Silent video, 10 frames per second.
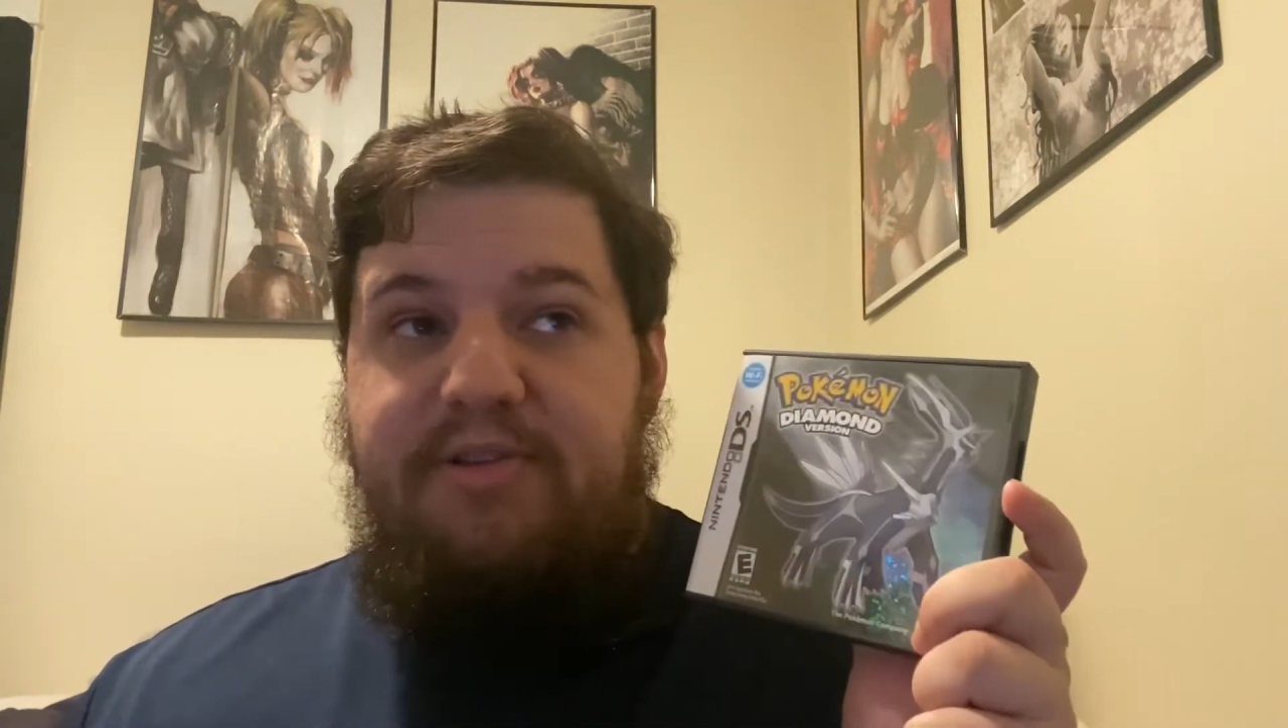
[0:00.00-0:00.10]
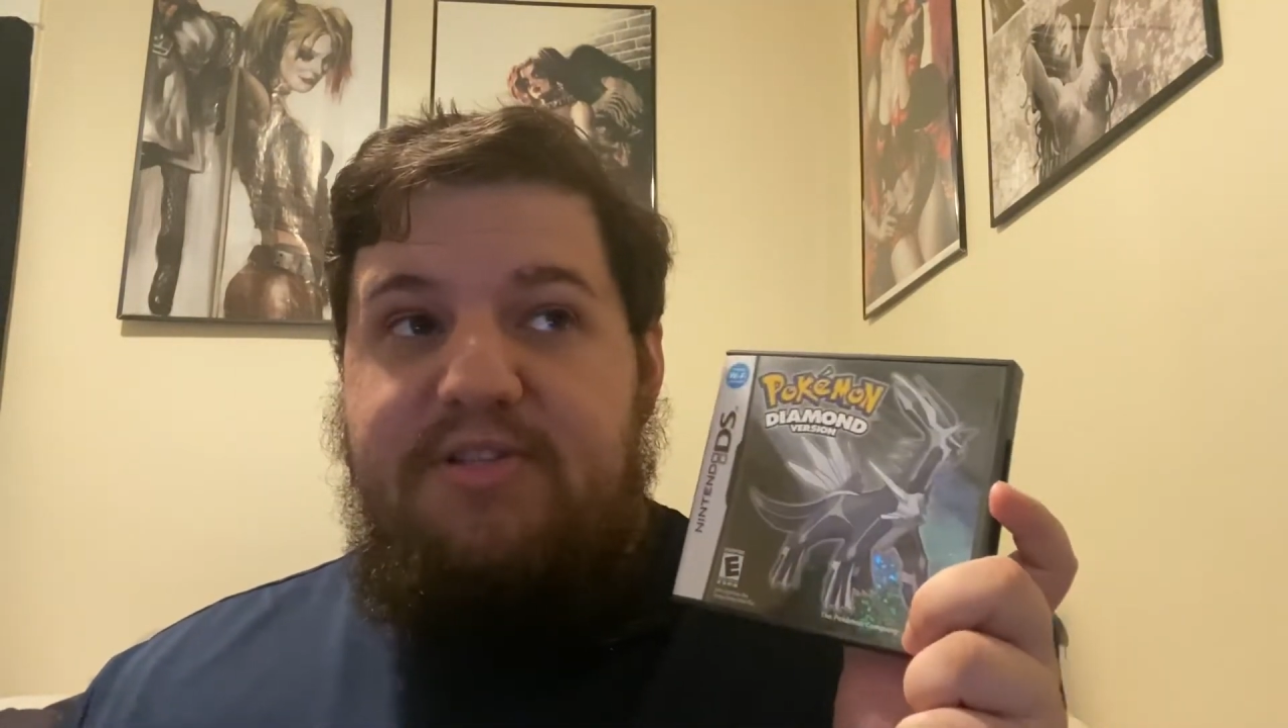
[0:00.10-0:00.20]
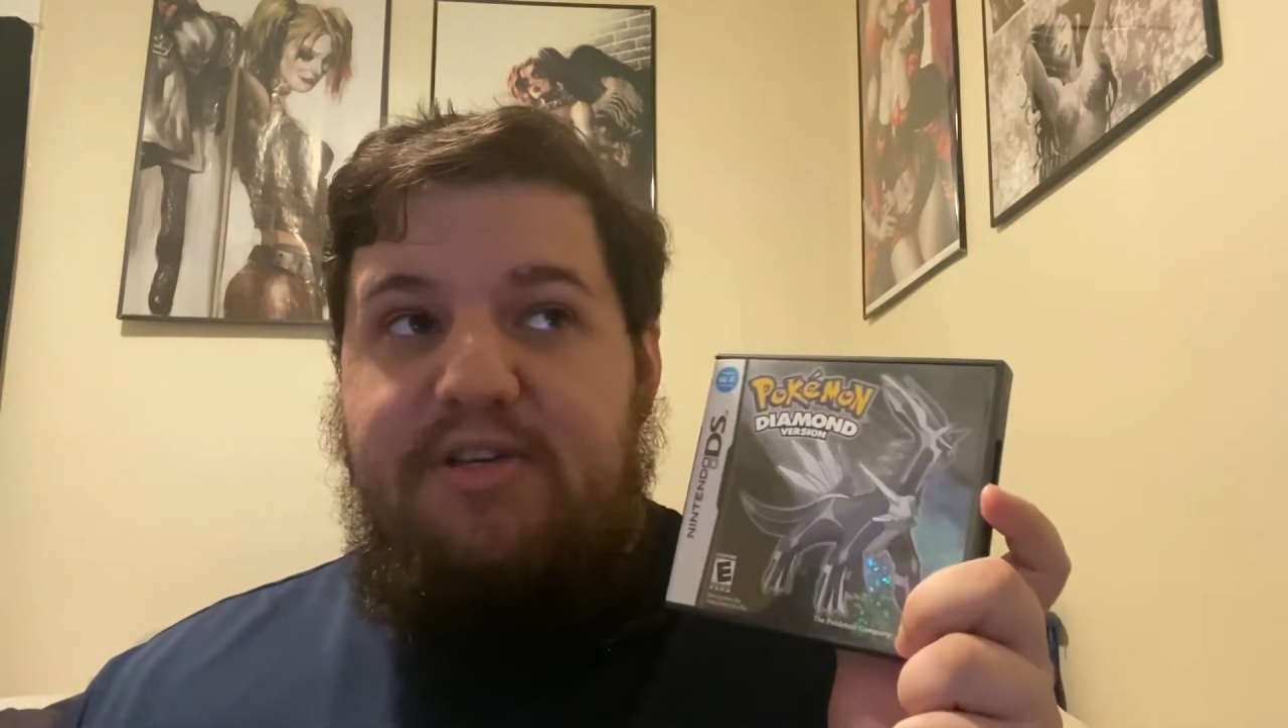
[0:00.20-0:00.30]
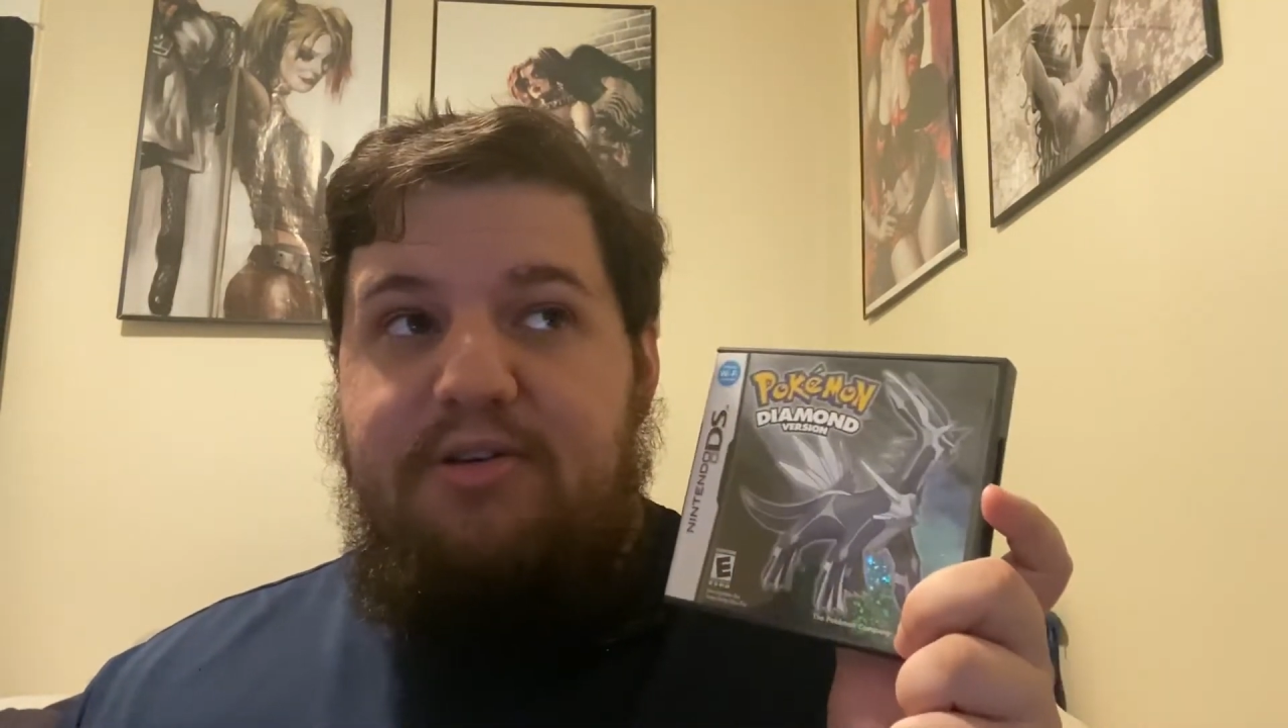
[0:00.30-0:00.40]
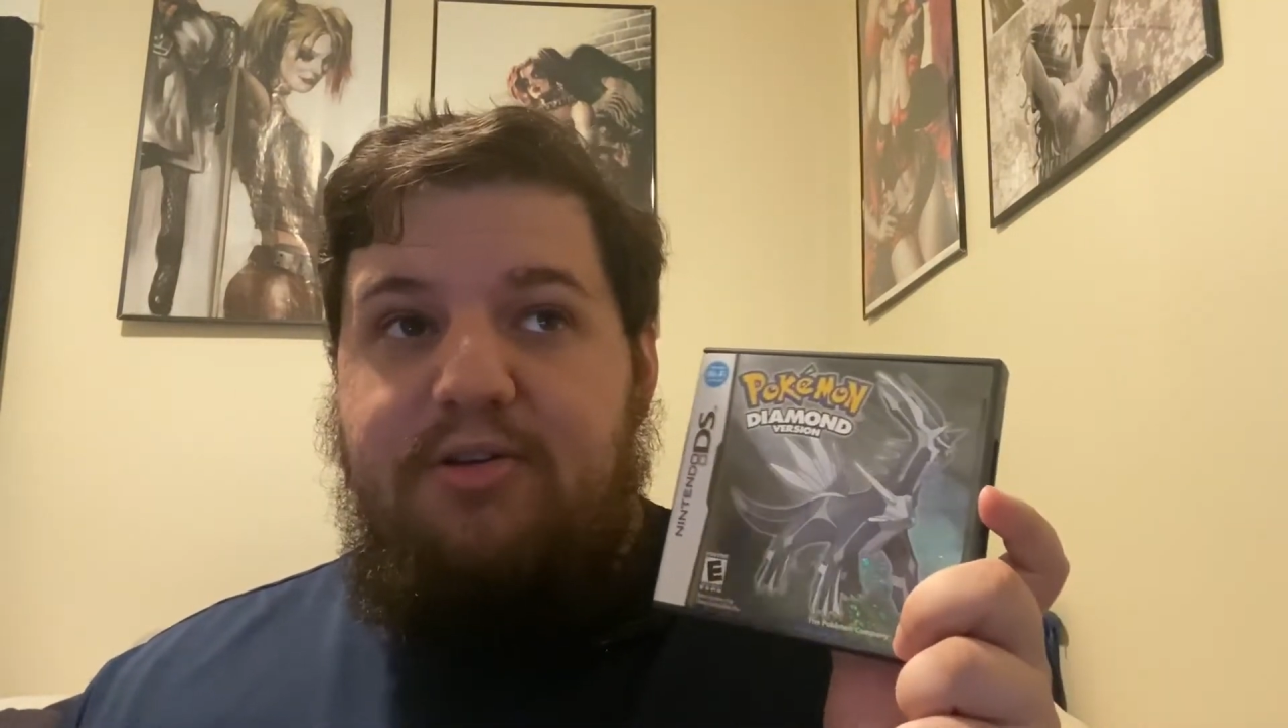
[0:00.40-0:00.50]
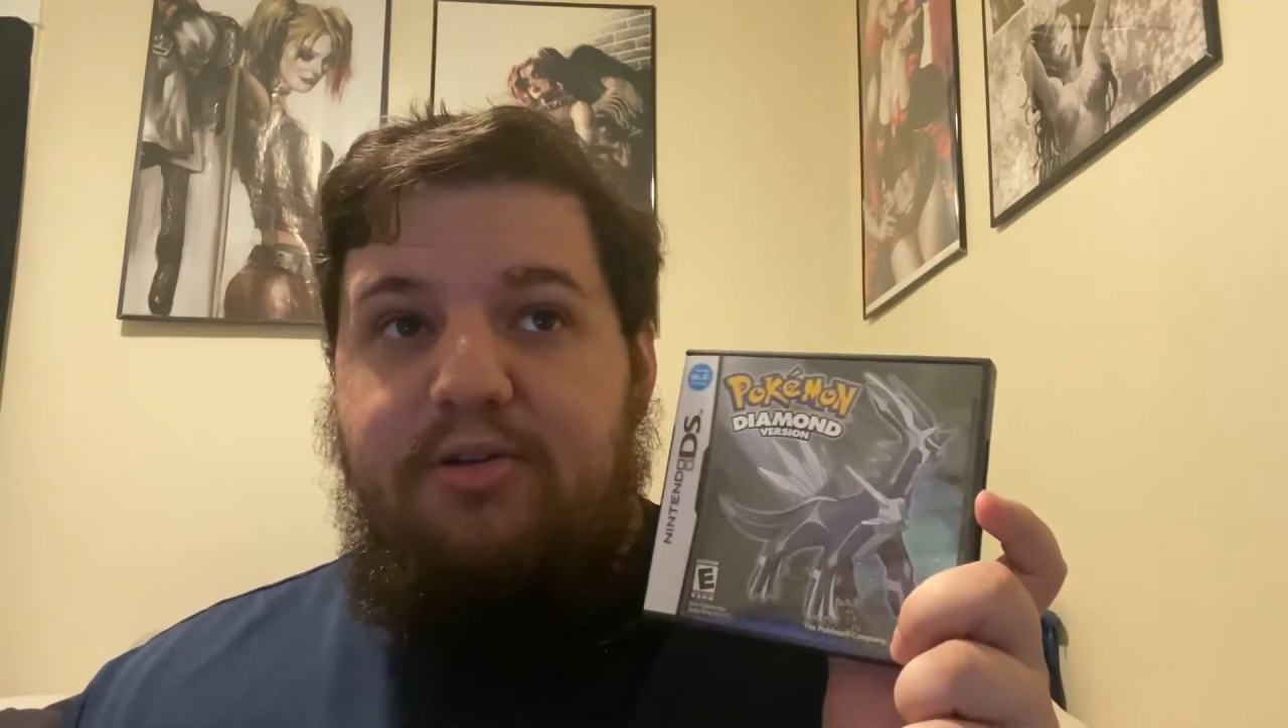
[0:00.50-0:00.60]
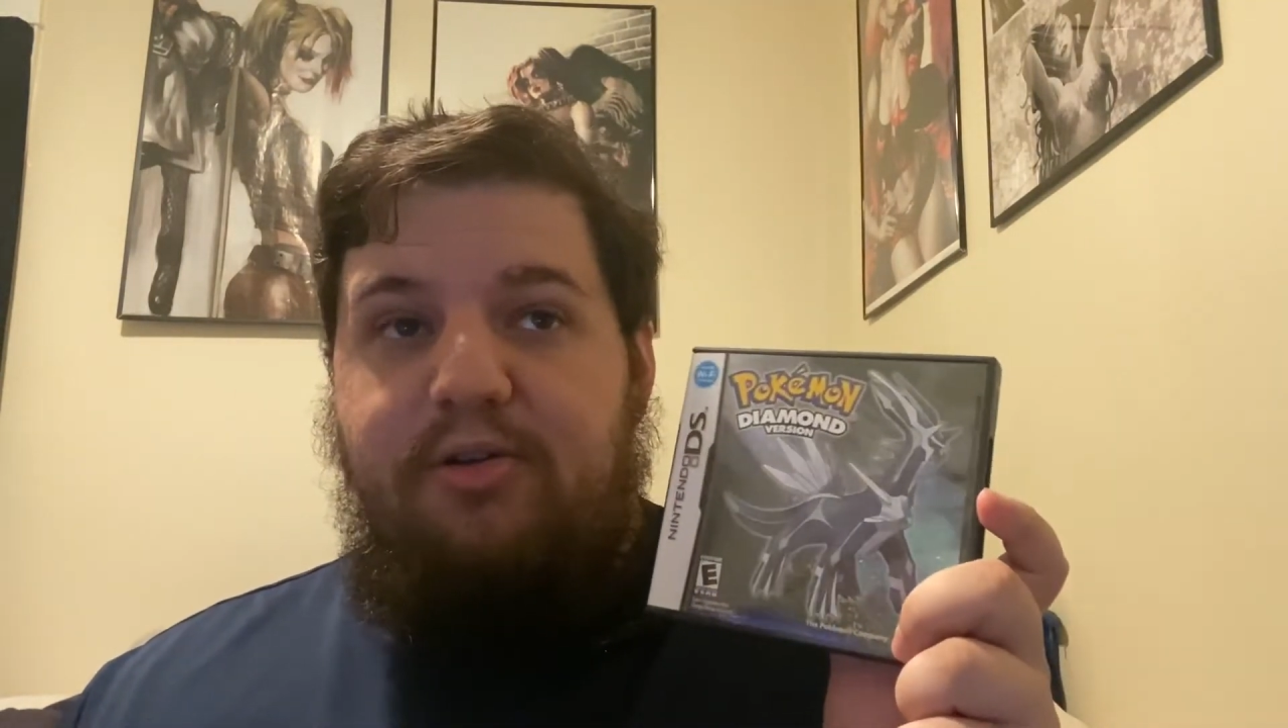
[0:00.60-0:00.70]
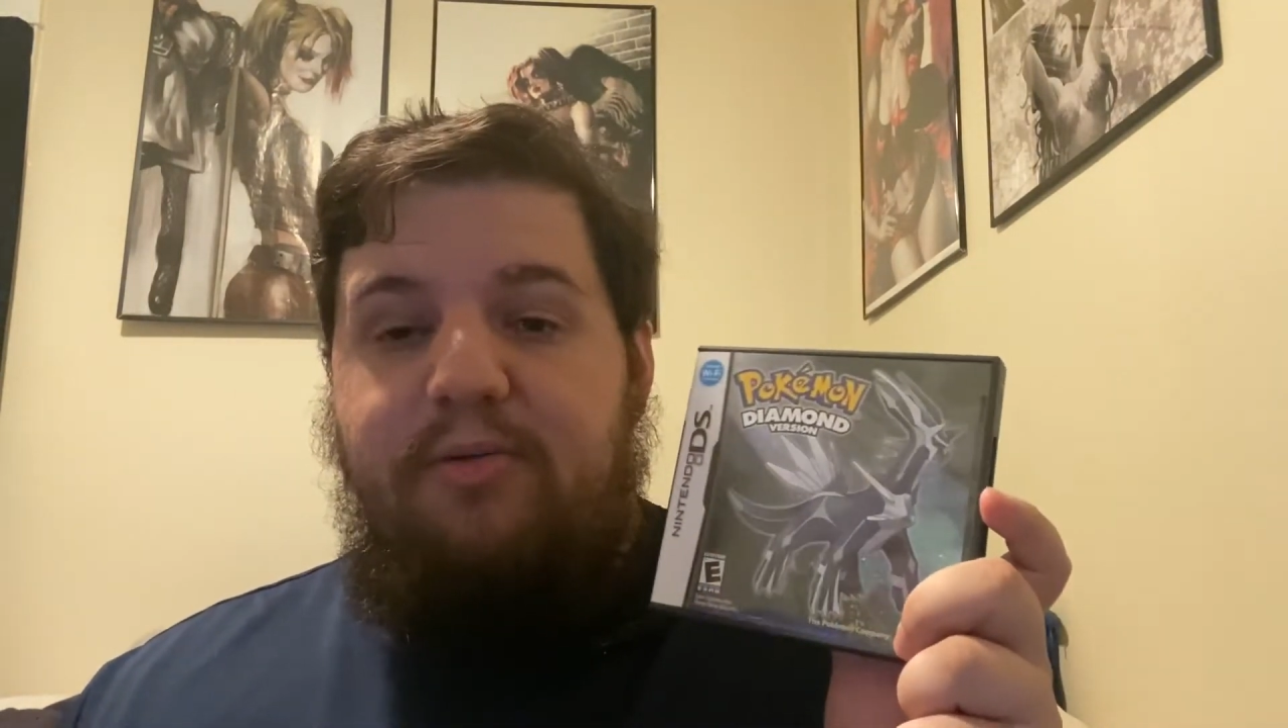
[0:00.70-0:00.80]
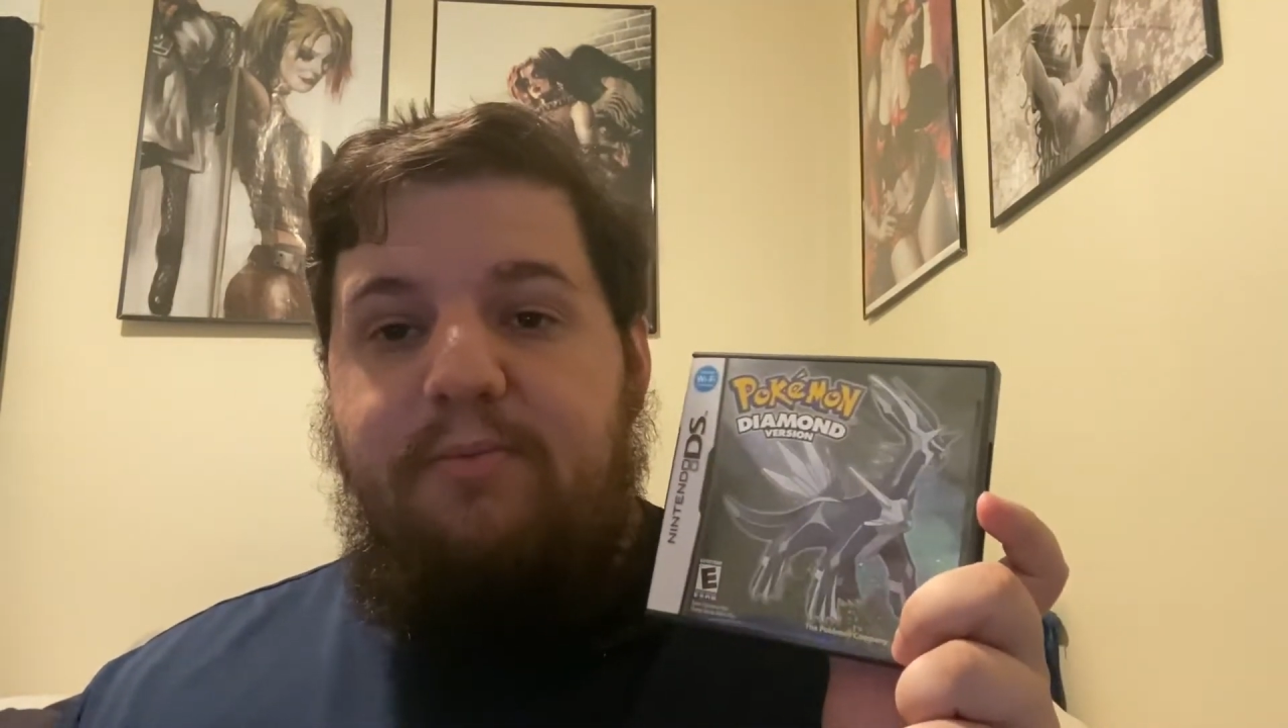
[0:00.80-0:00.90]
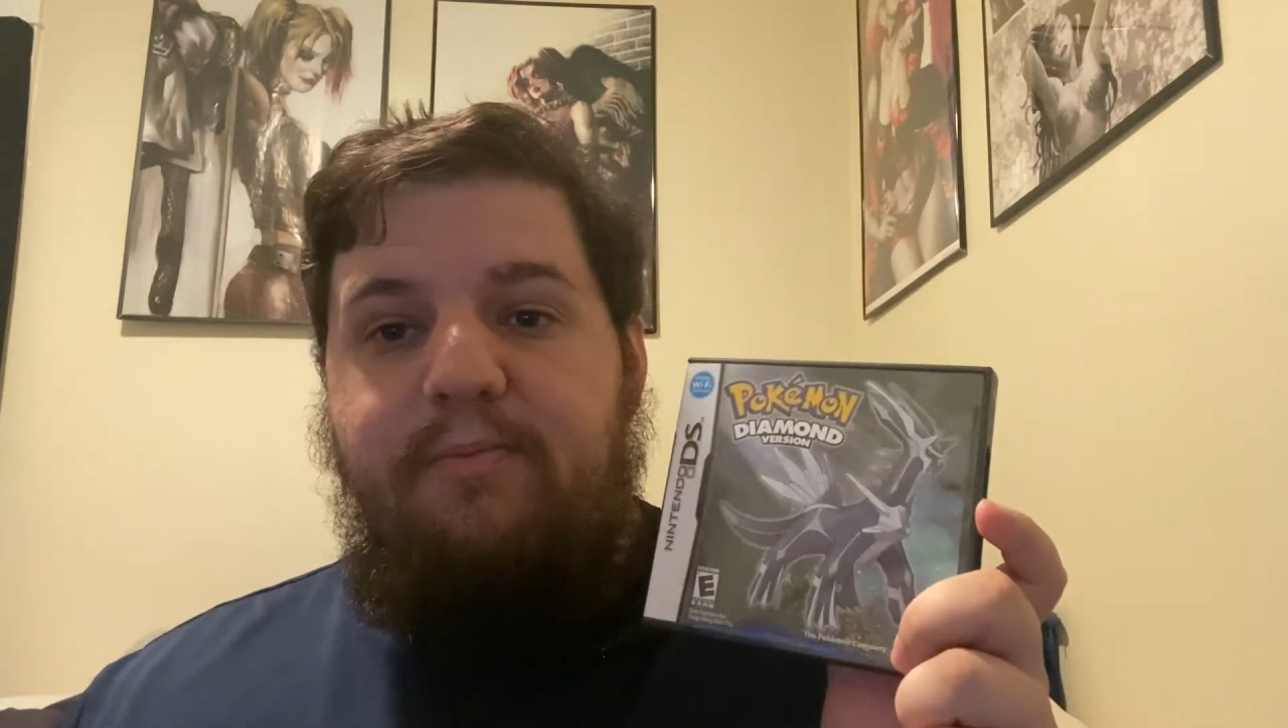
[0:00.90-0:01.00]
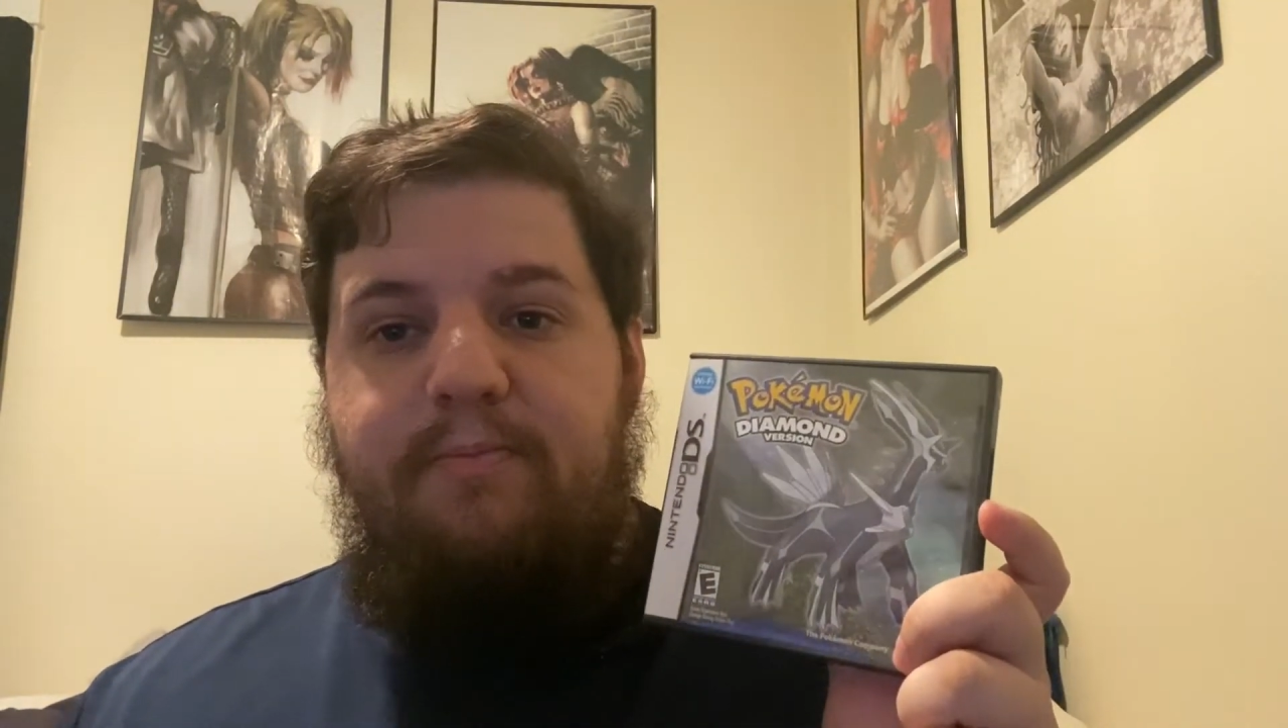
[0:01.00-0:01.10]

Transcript: until